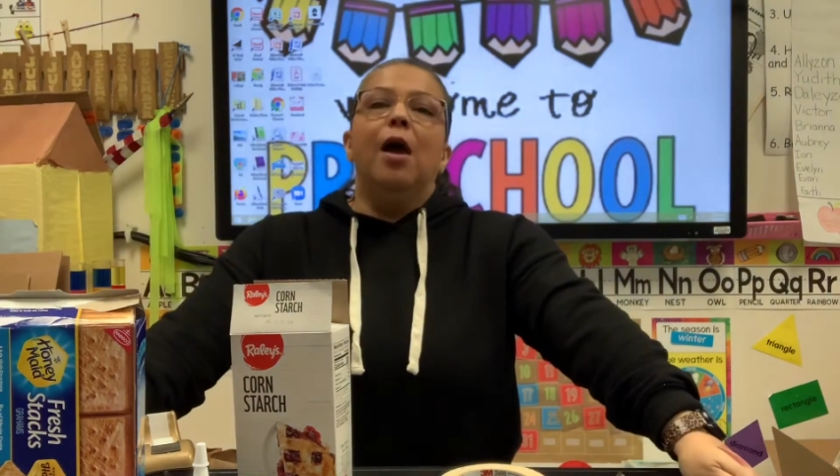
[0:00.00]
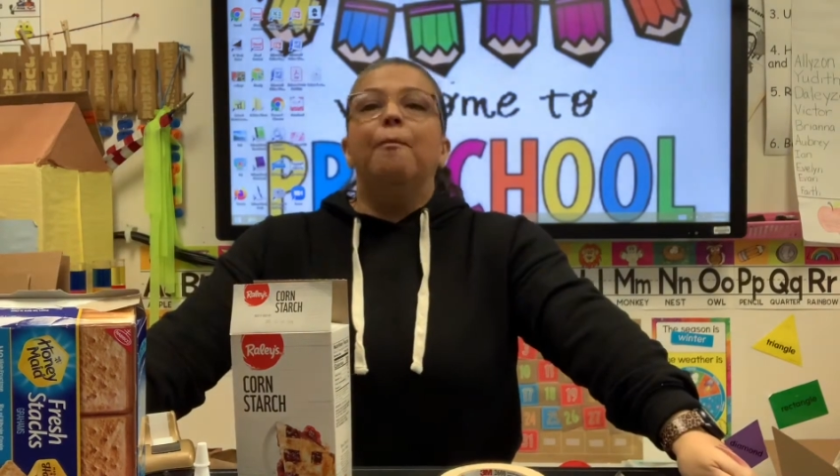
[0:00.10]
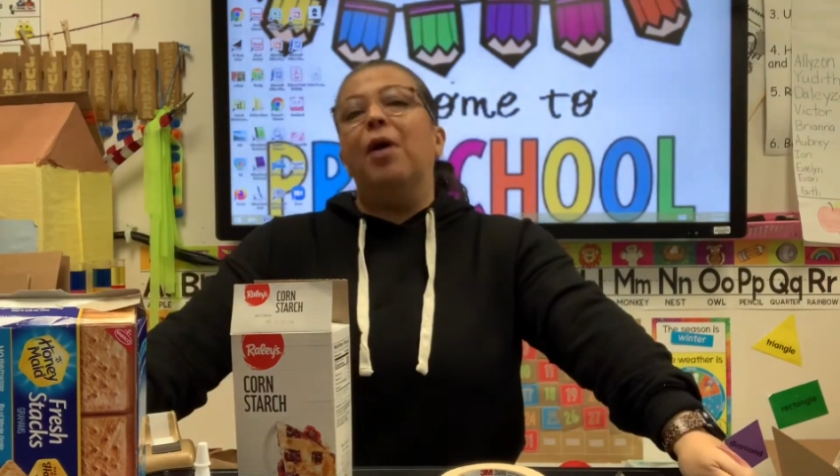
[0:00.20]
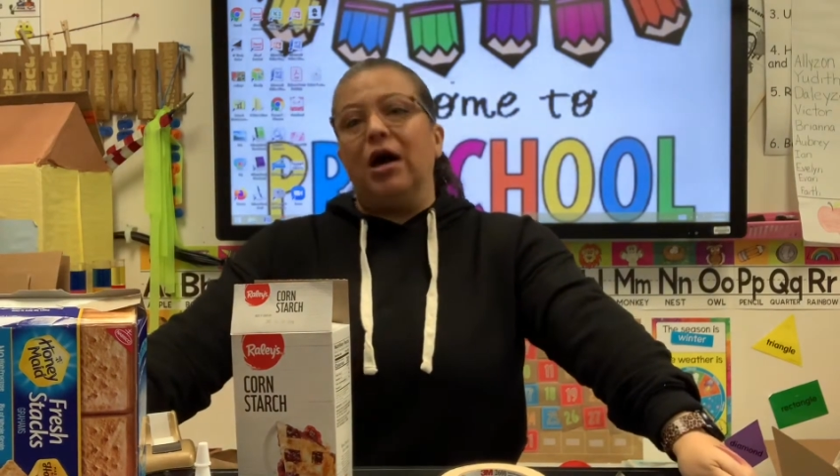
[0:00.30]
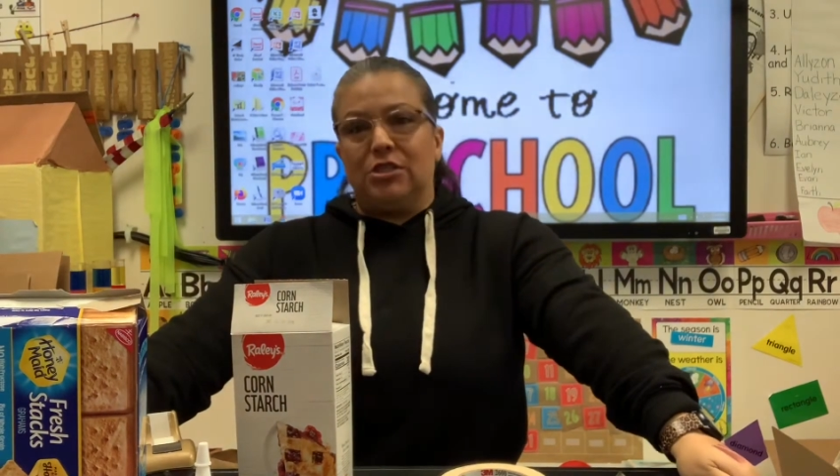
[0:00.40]

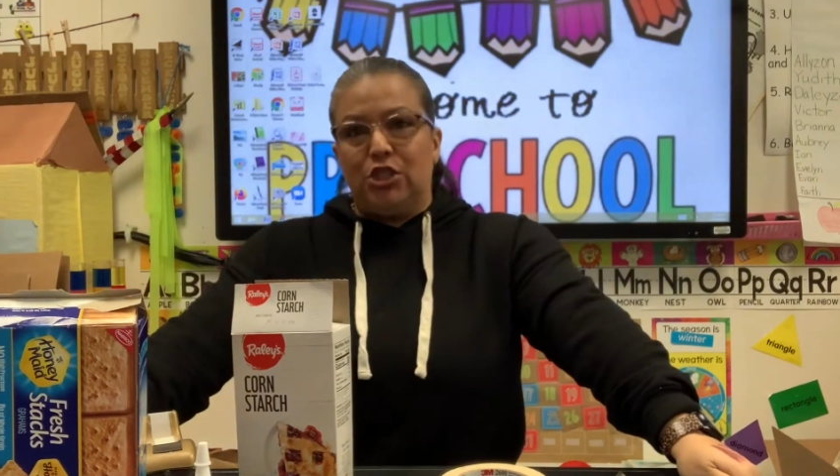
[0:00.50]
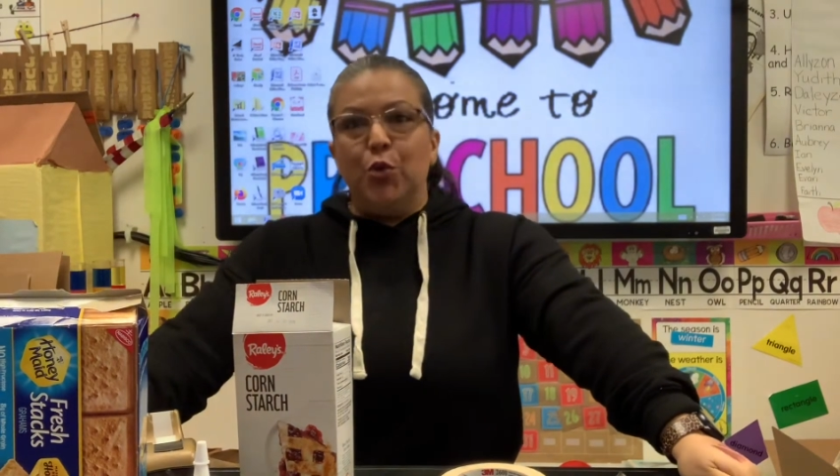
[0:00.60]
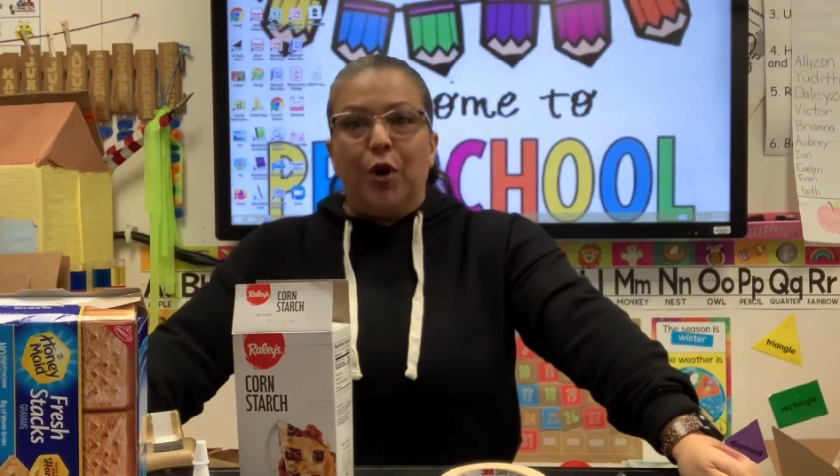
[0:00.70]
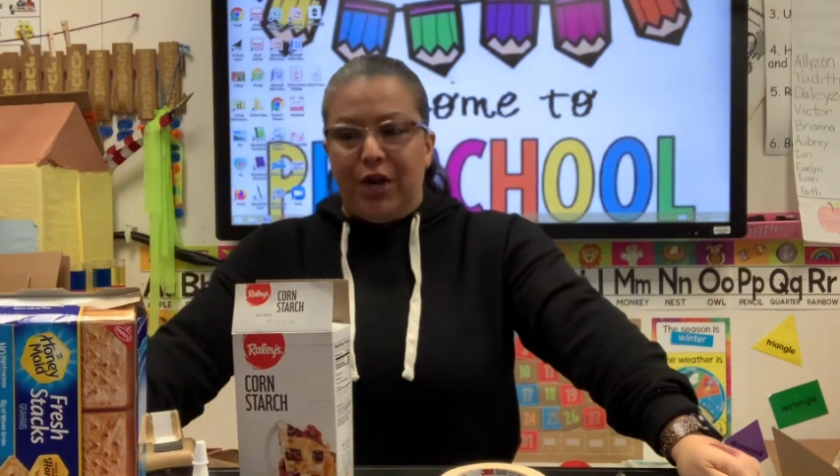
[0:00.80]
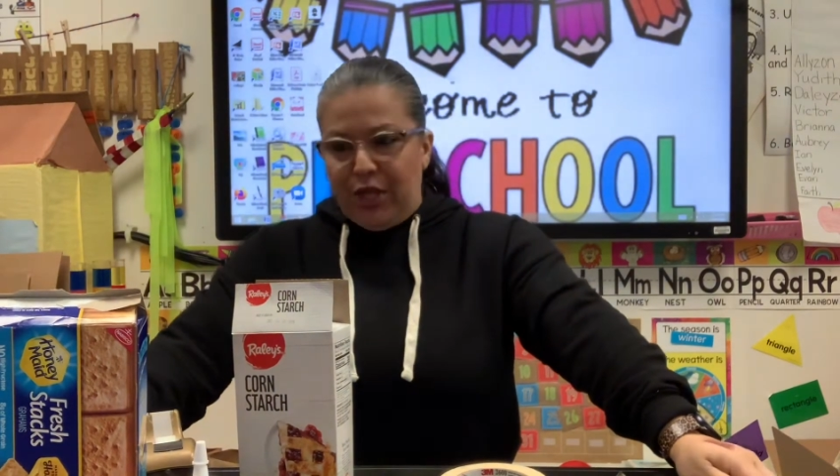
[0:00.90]
box you
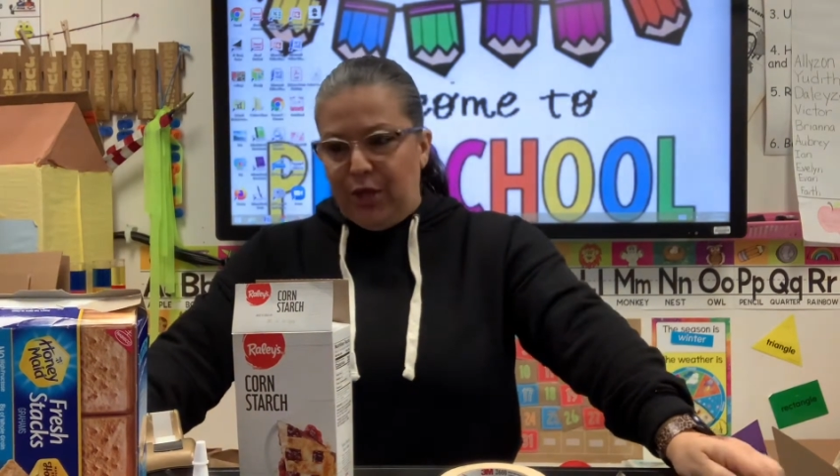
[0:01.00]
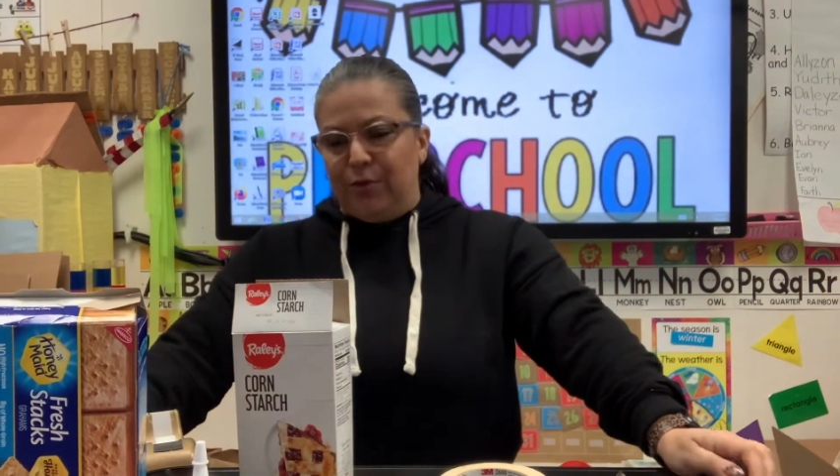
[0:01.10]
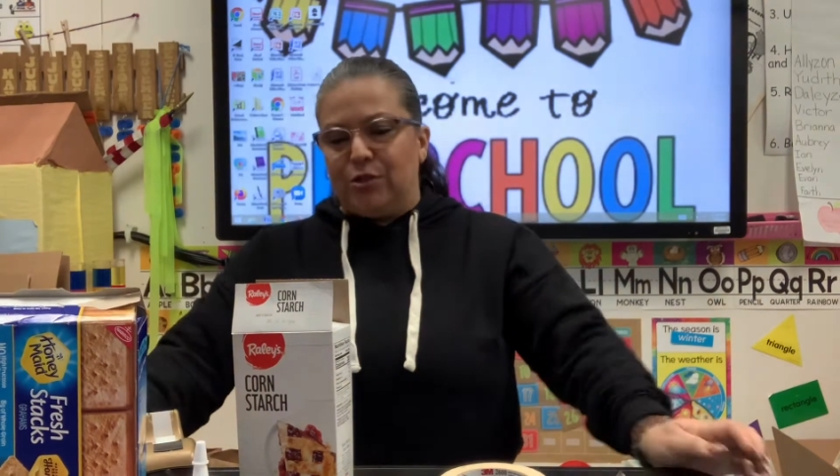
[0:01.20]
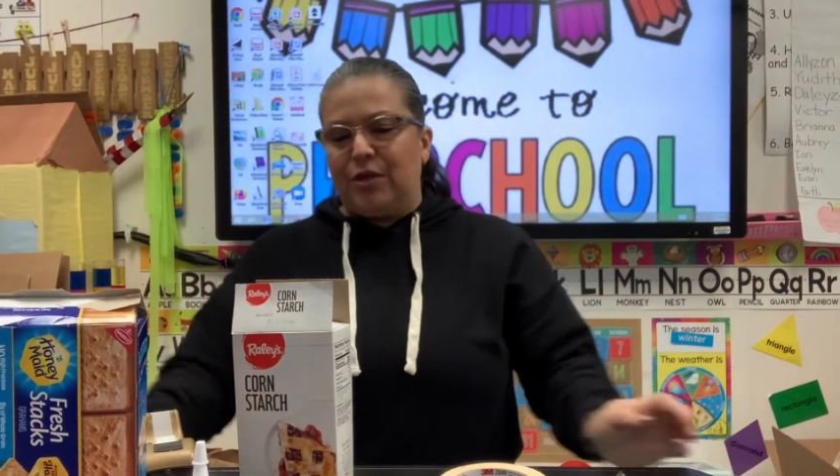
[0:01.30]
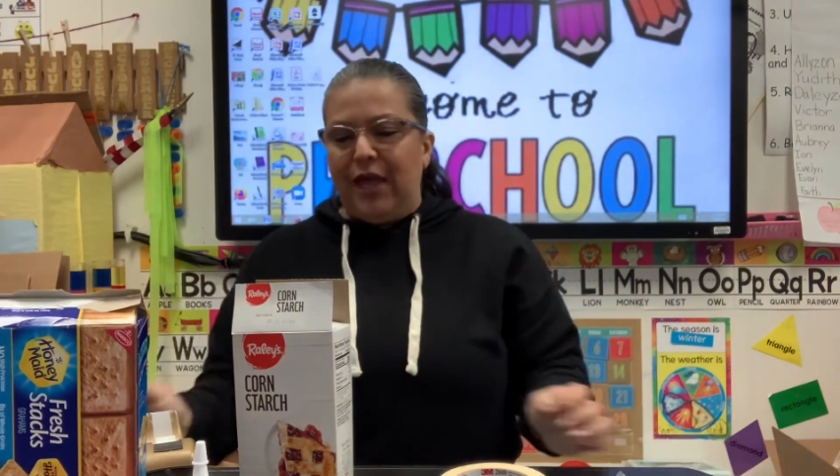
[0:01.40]
want to
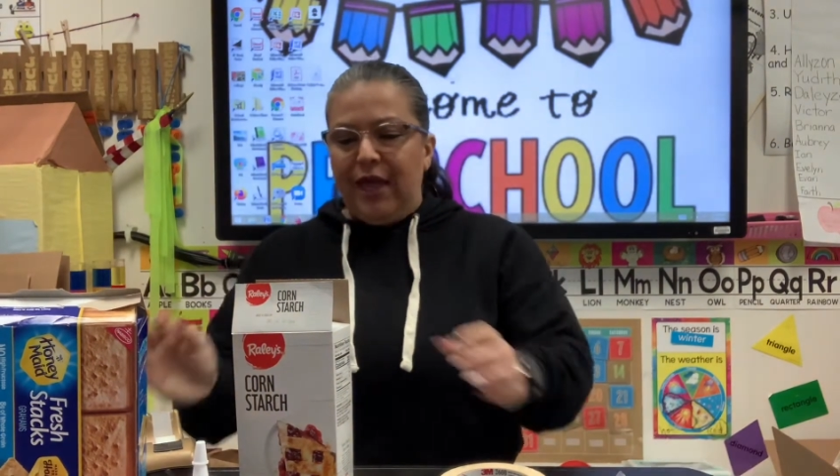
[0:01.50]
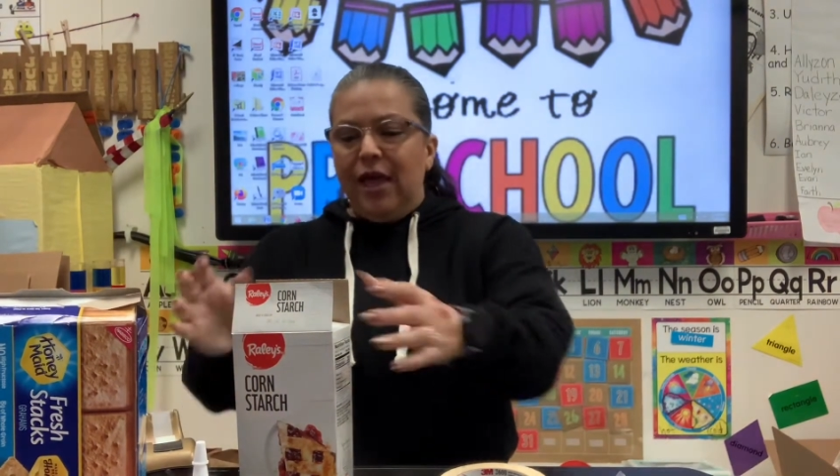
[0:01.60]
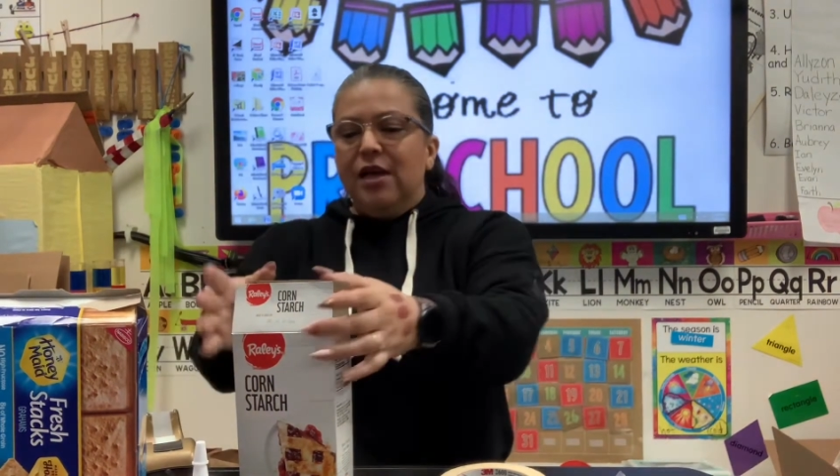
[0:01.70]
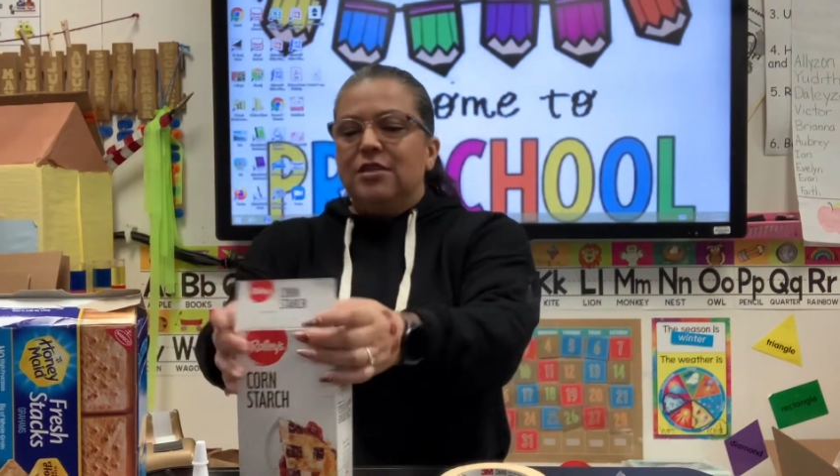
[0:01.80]
use, okay?